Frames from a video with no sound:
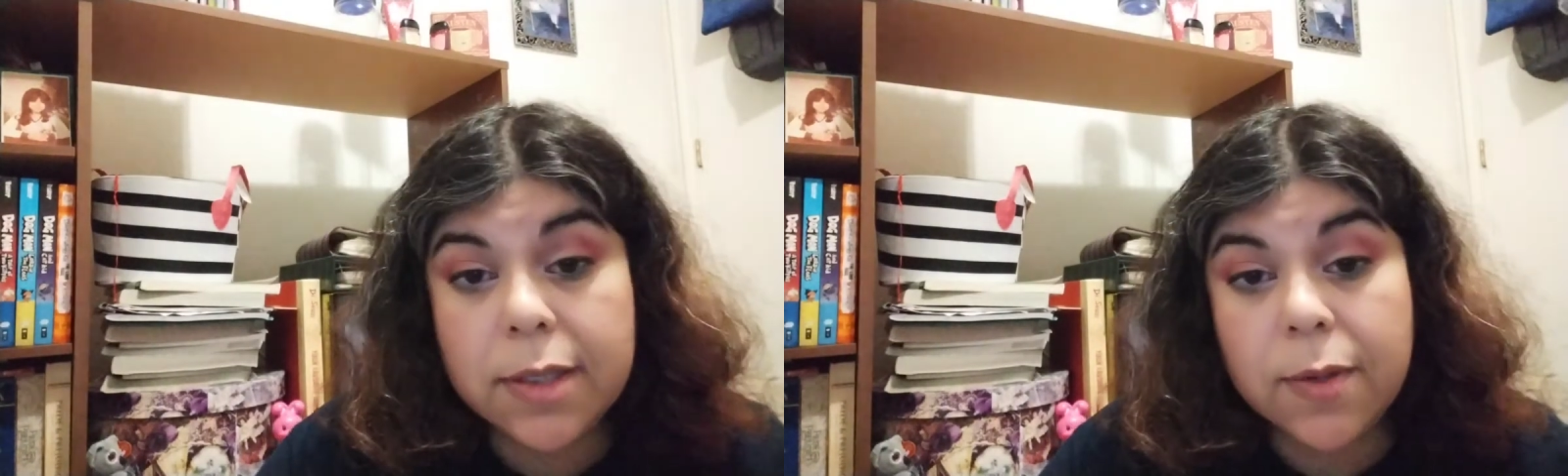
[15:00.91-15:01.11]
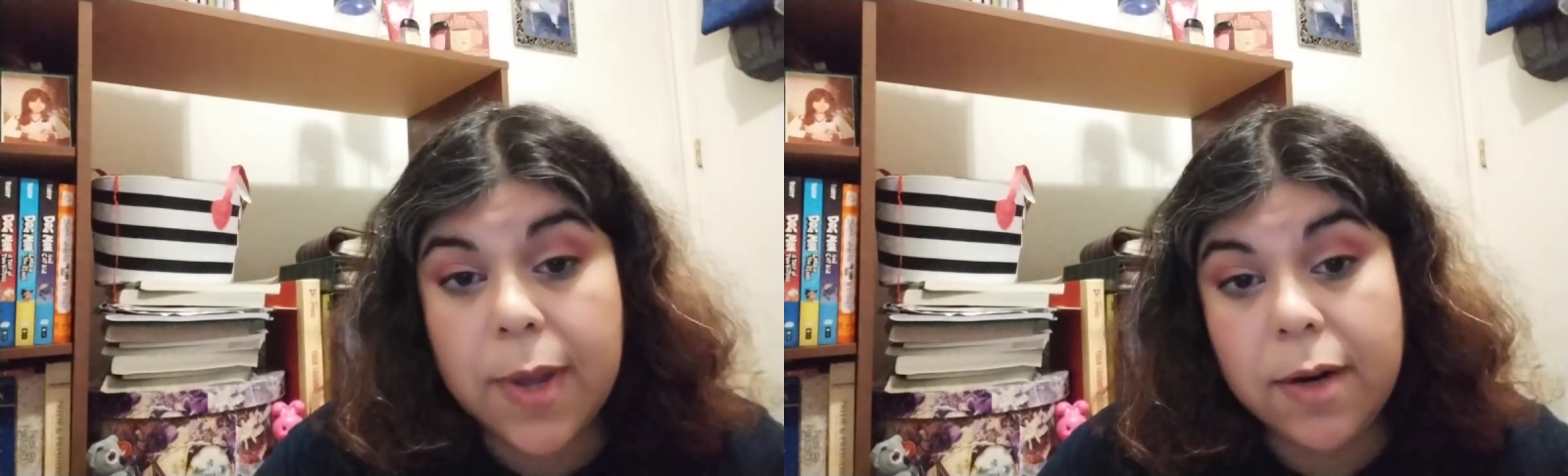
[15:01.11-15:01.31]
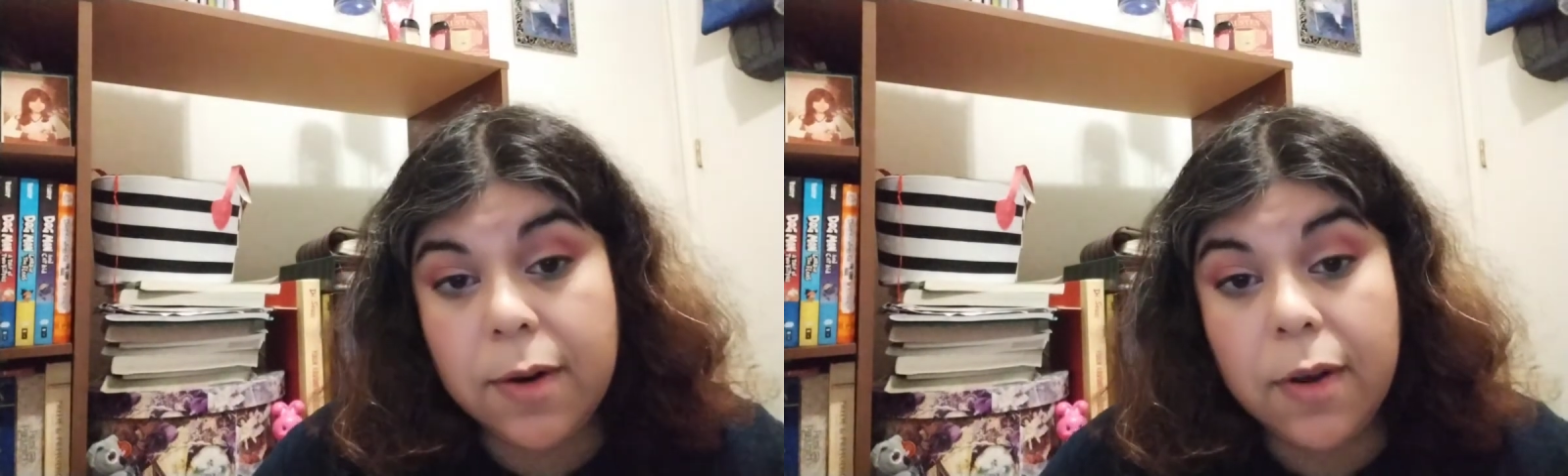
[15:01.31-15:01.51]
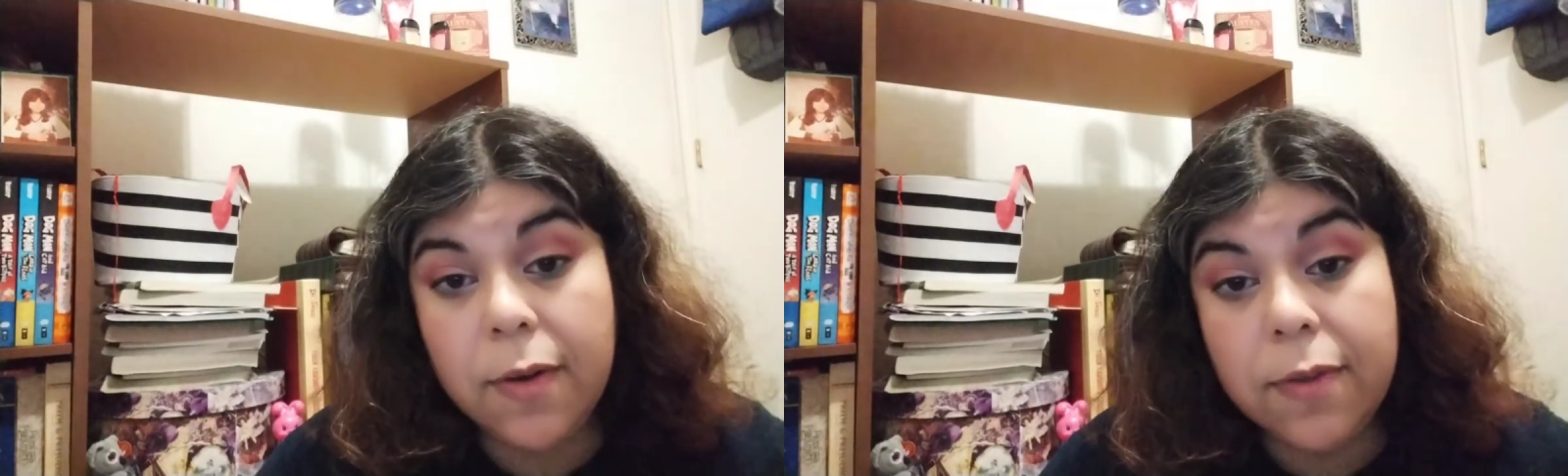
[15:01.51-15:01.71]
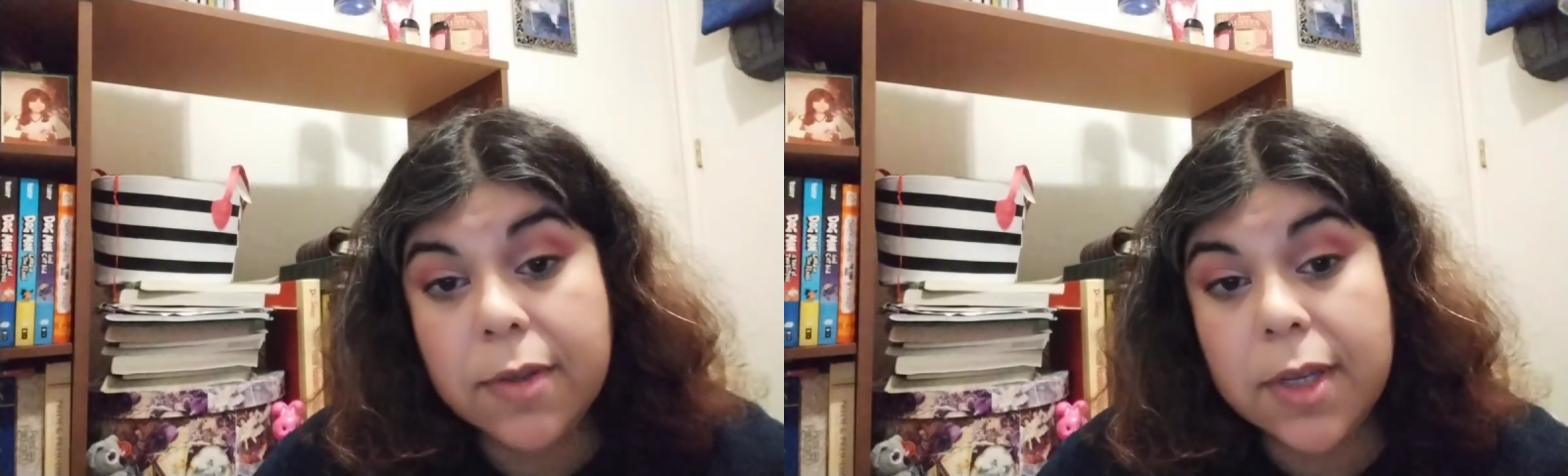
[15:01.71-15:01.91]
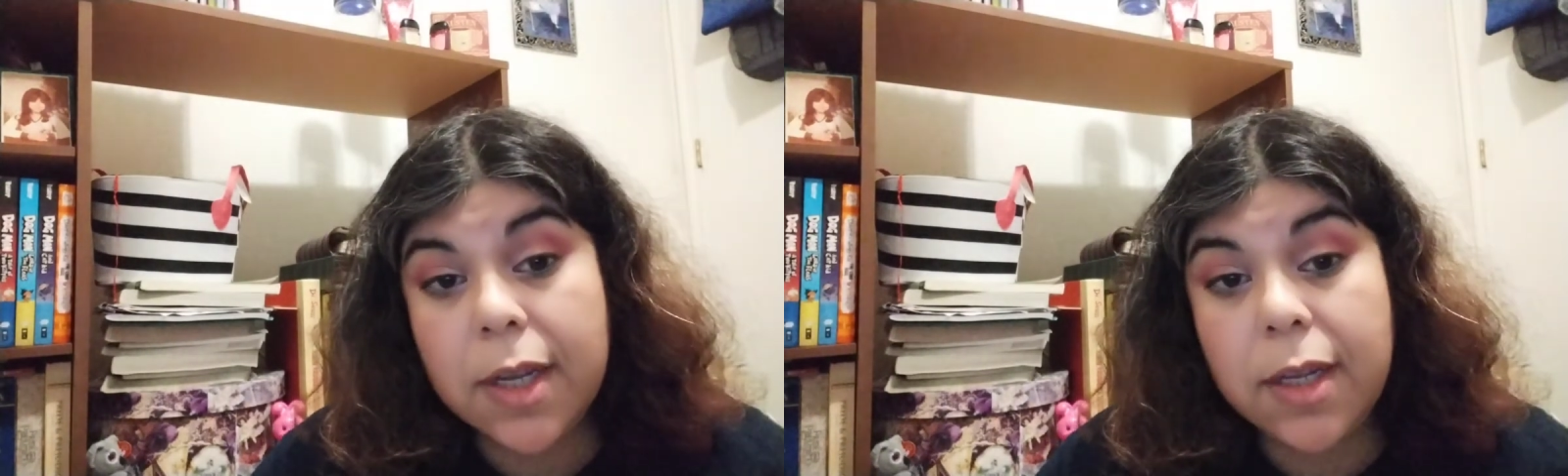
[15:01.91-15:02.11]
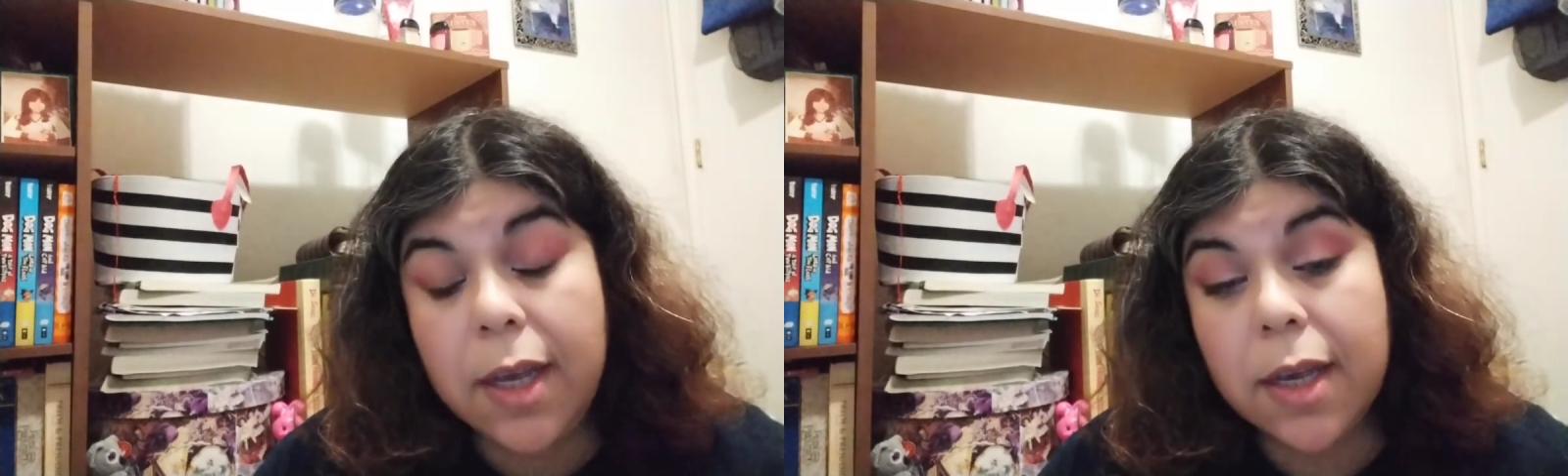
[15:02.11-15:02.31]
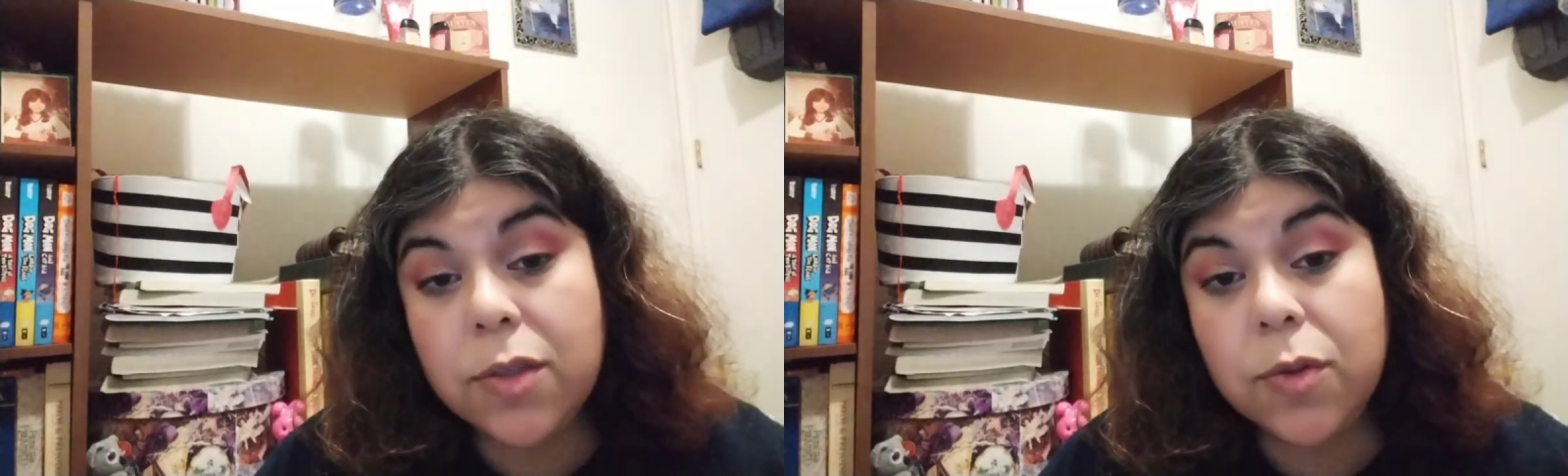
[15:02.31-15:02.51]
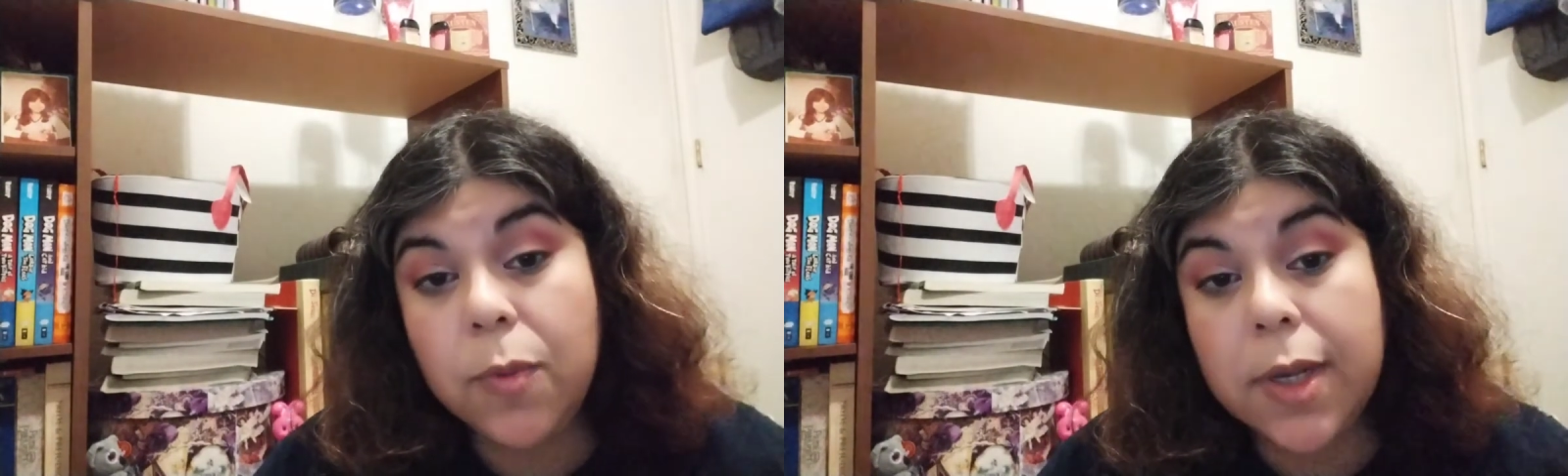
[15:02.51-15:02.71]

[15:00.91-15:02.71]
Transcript: so I don't know if there's any extra